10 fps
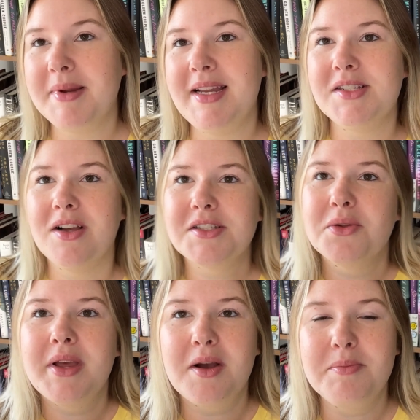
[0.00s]
but he's also
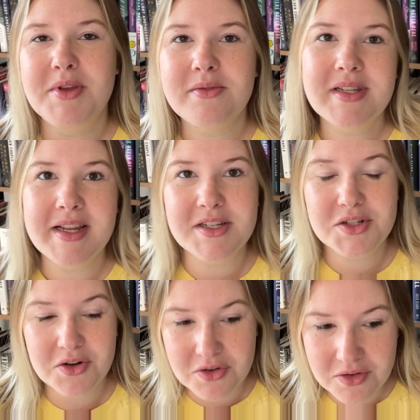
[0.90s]
like abusing his
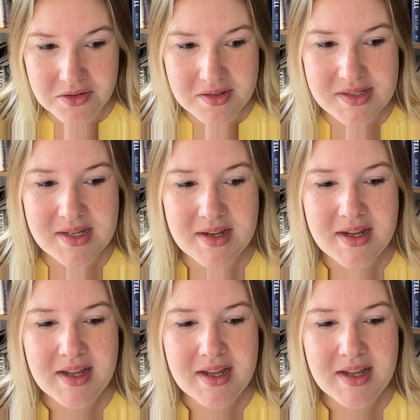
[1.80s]
girls.